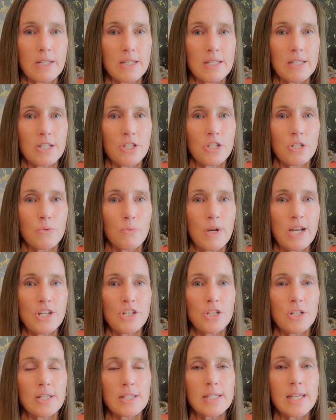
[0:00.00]
to
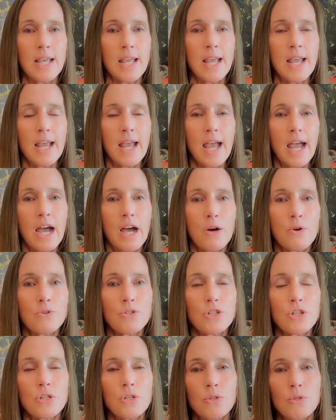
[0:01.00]
situations, how
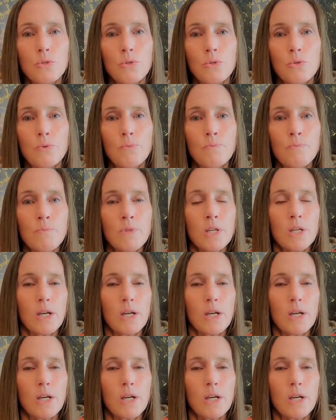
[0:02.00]
to